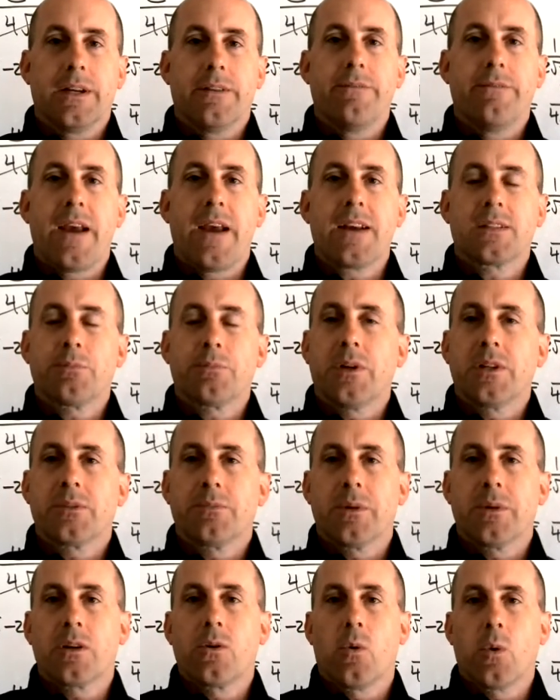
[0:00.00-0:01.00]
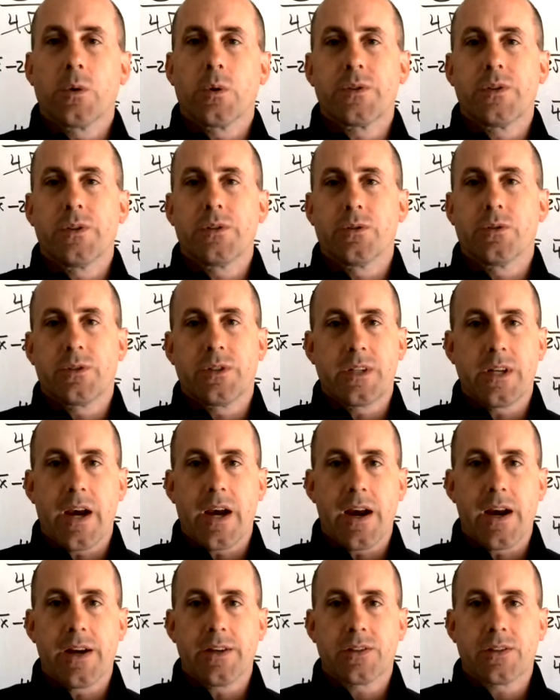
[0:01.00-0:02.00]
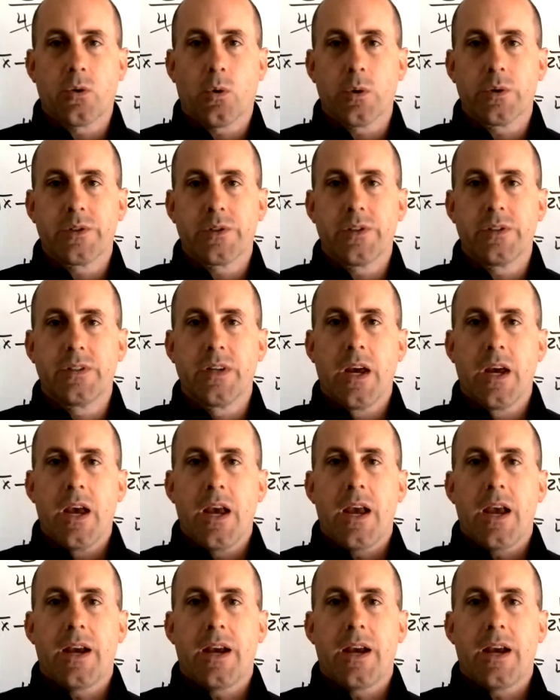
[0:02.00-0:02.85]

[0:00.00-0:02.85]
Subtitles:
advanced placement courses or CIS courses.